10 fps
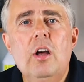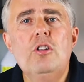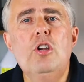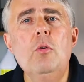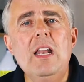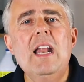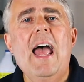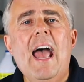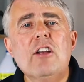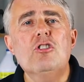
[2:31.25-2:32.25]
Doing
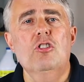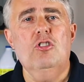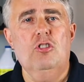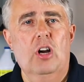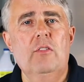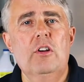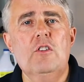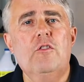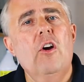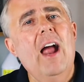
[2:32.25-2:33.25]
an extra
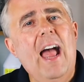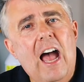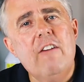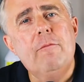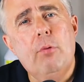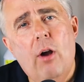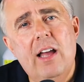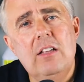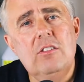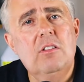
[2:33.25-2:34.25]
service for half
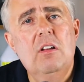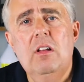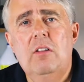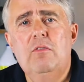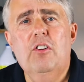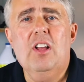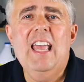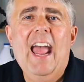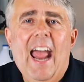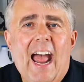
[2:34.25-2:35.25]
price for
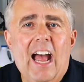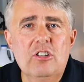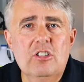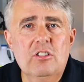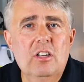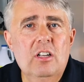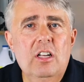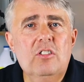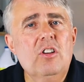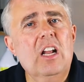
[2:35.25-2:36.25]
cash
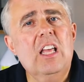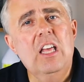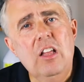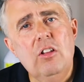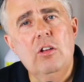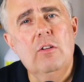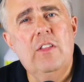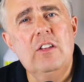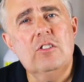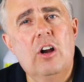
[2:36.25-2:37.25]
is going to kill you if
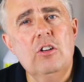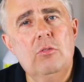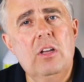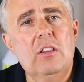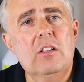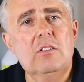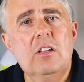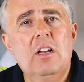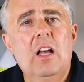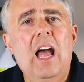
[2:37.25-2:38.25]
they start doing this.
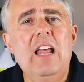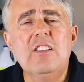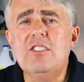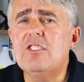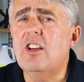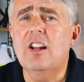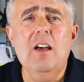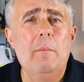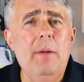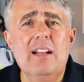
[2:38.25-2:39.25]
And this is going to
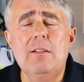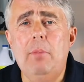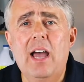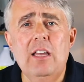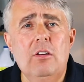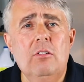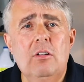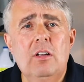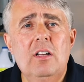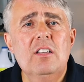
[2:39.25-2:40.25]
come back to bite you.
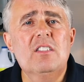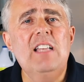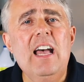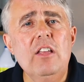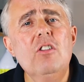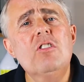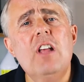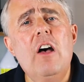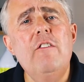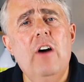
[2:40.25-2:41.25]
Set
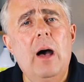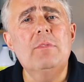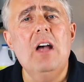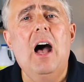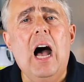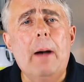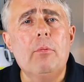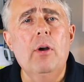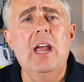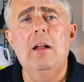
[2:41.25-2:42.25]
yourself up to
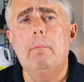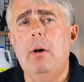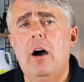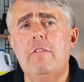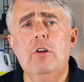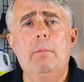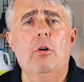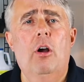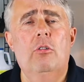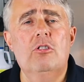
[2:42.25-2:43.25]
operate above
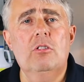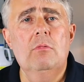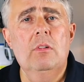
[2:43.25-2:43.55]
reproach.